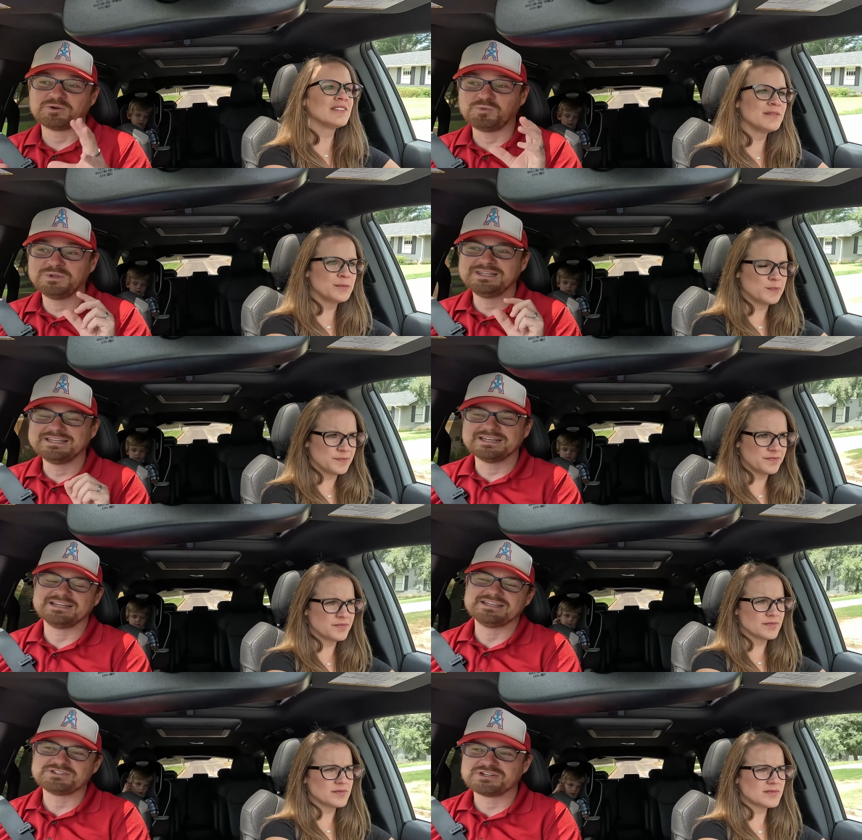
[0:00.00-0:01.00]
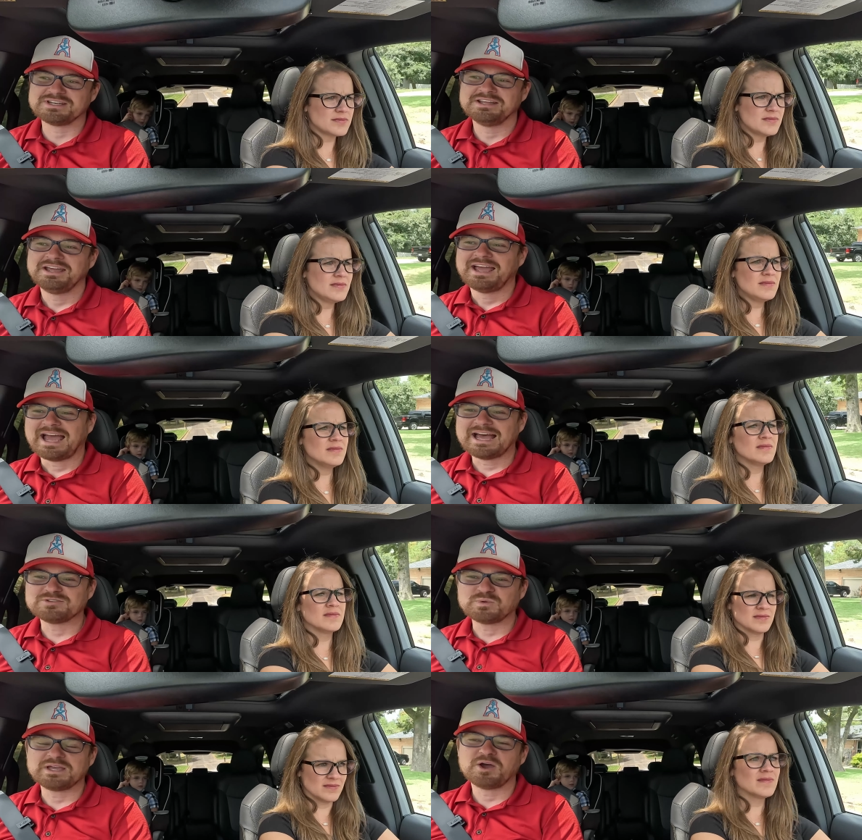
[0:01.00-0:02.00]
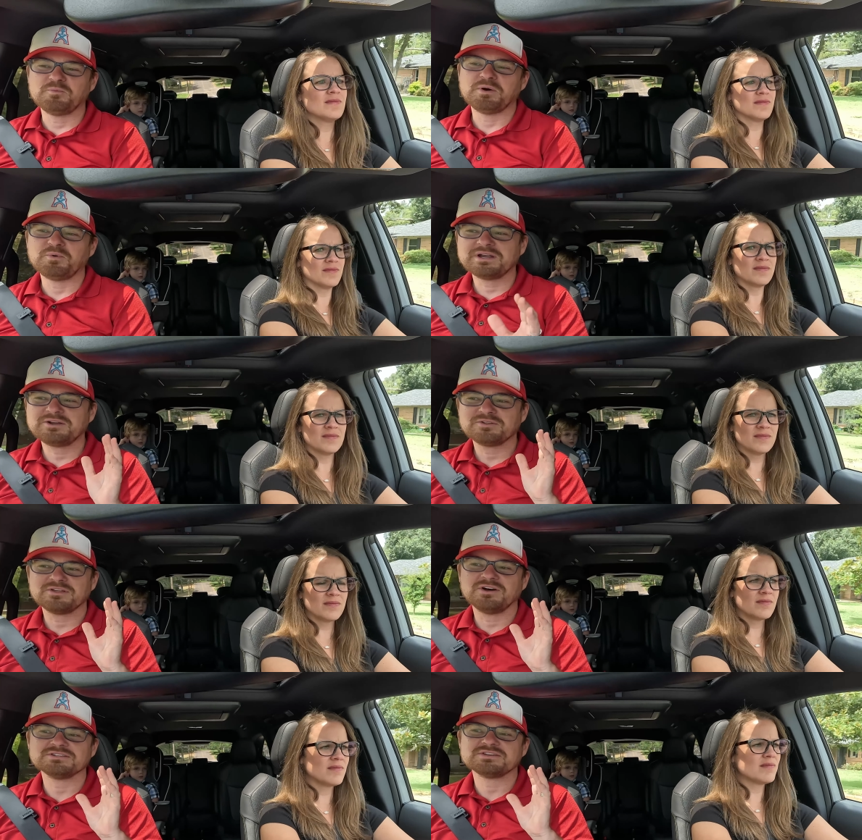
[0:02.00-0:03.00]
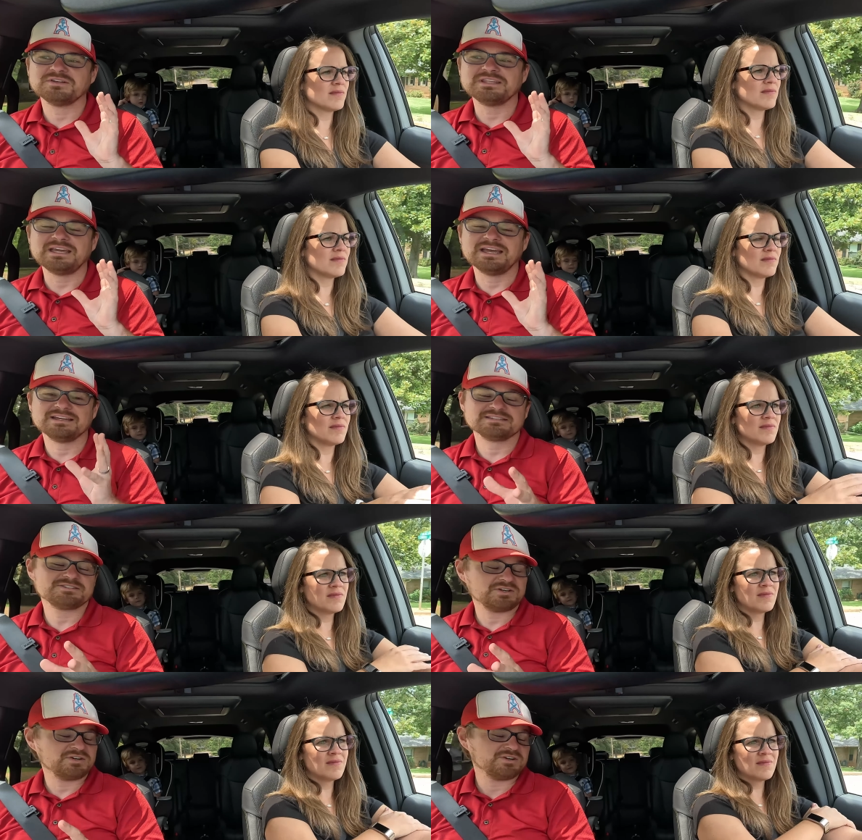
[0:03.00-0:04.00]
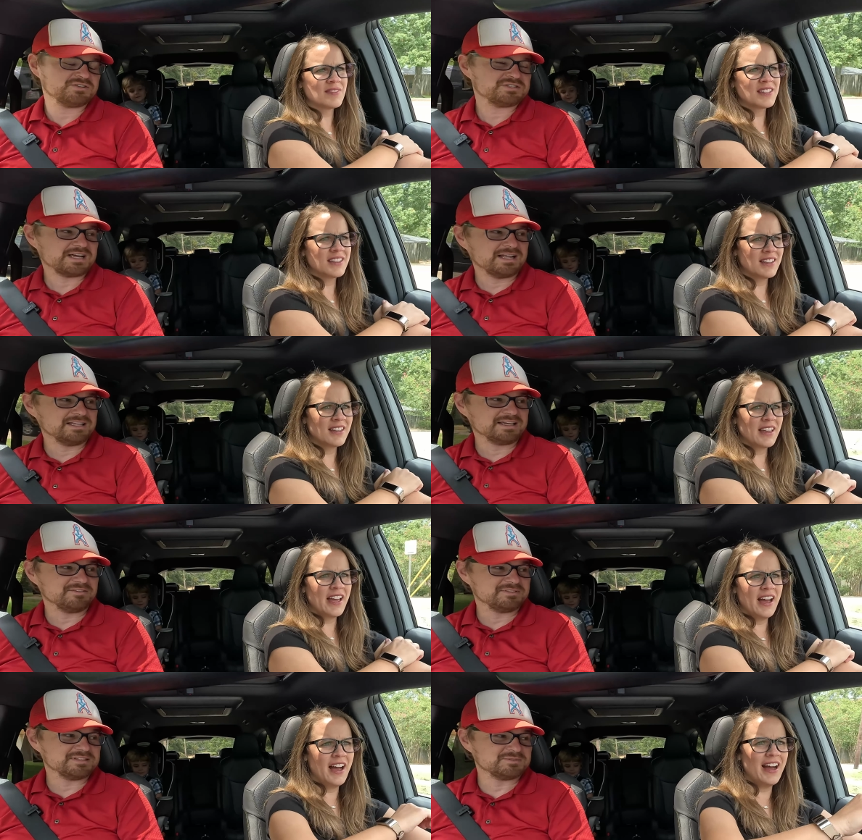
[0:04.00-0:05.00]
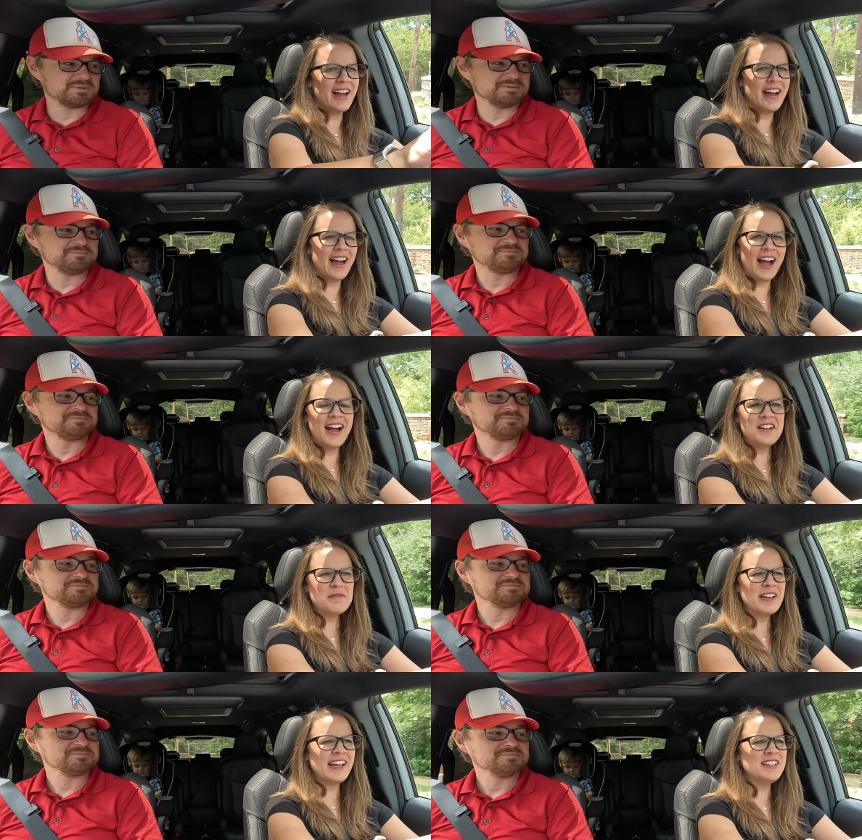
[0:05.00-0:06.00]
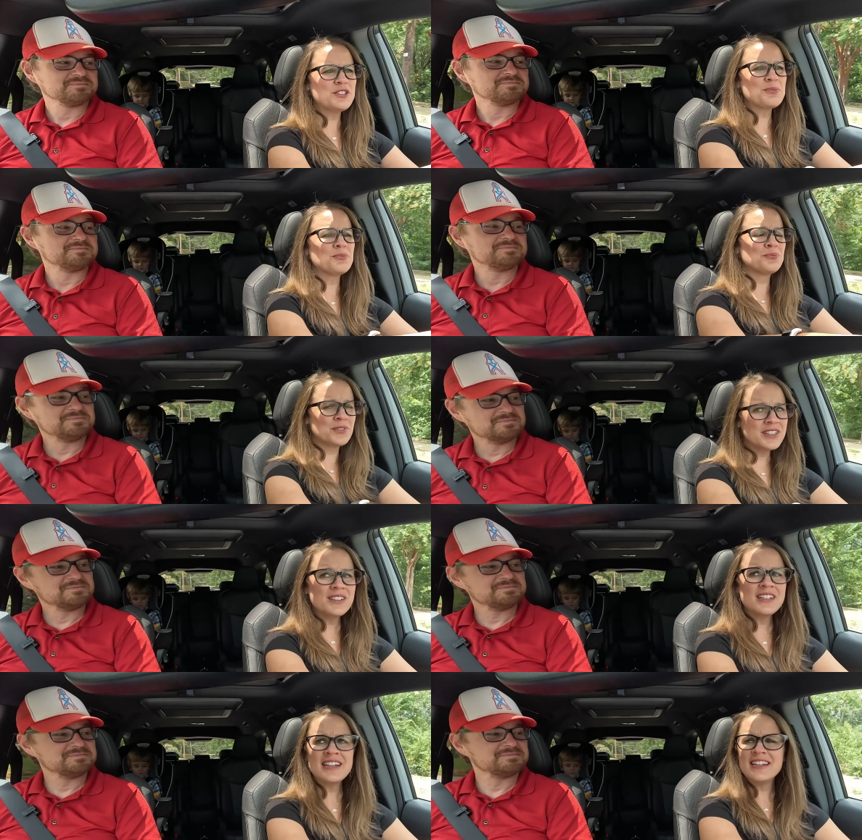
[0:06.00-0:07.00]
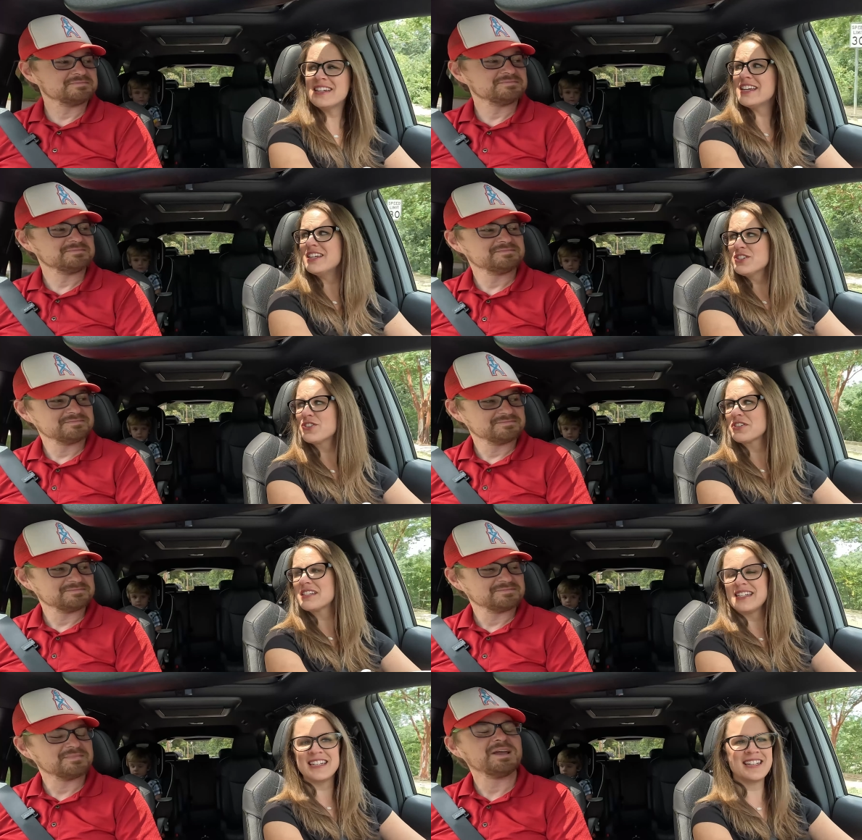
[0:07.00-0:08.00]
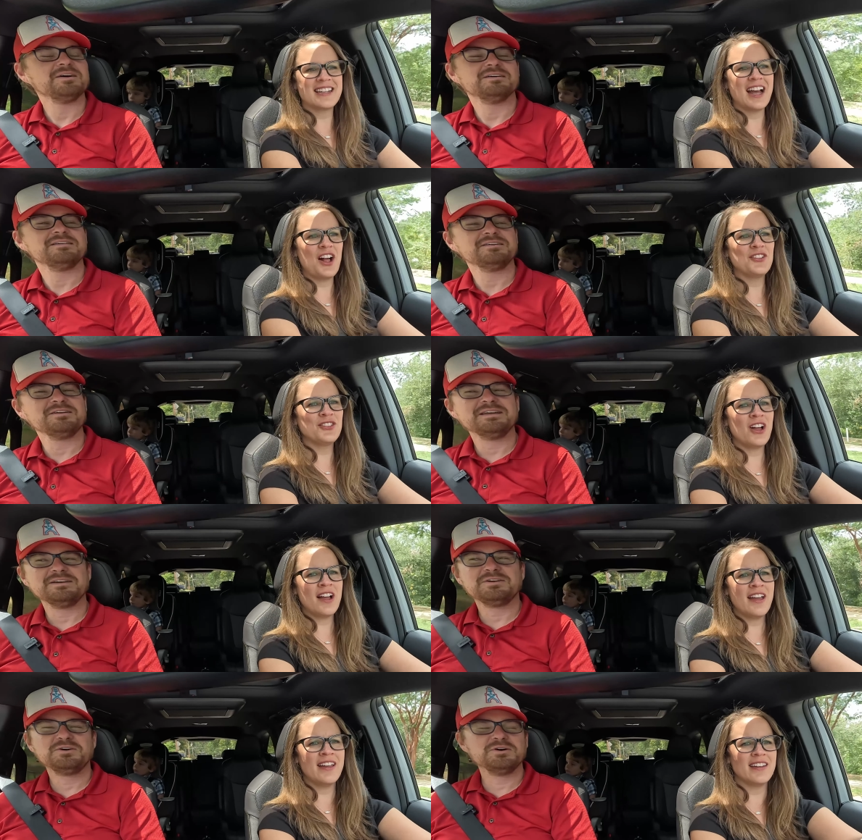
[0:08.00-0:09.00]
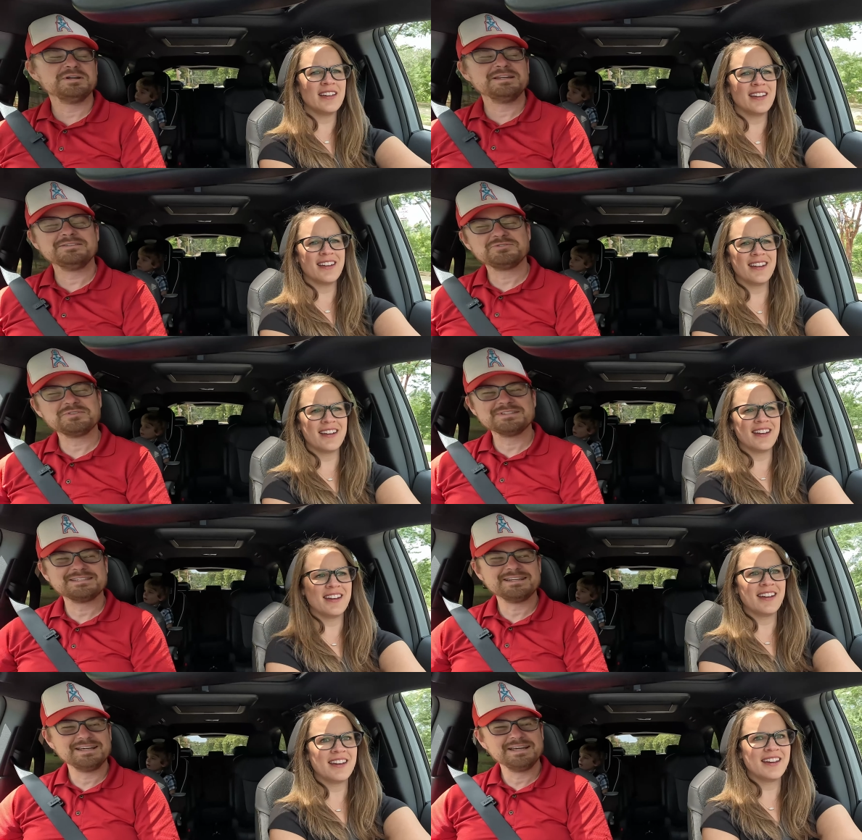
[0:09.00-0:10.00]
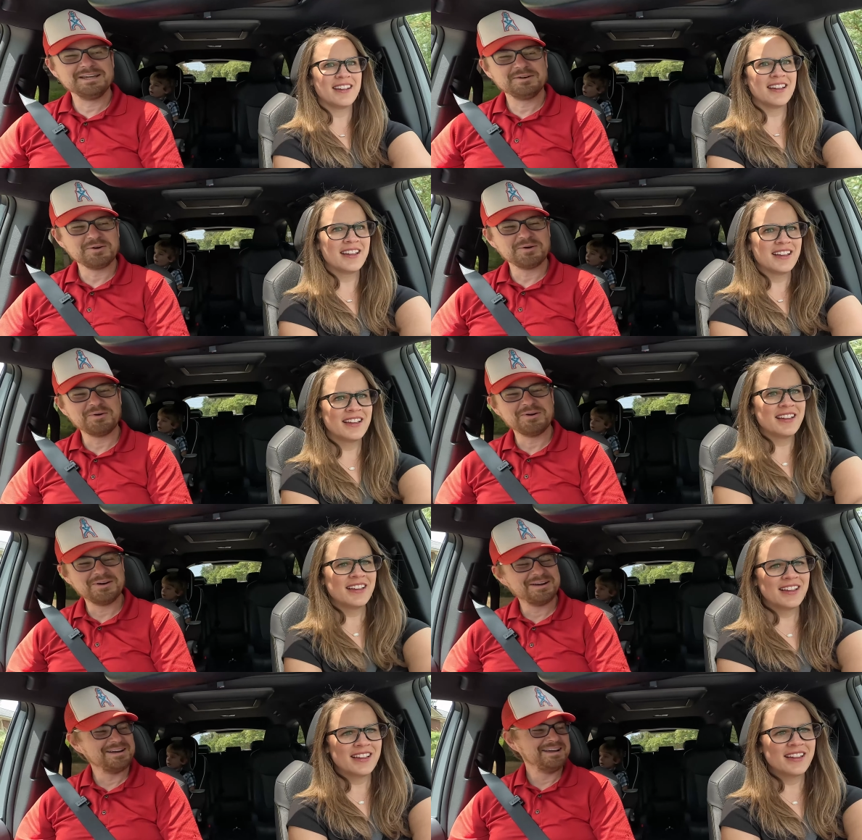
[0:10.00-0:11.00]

Speaker 1: it a woodland edition as we go. But what are your thoughts on the exterior styling of this one?
Speaker 2: Um, it's really interesting. A lot good
Speaker 1: interesting. Or...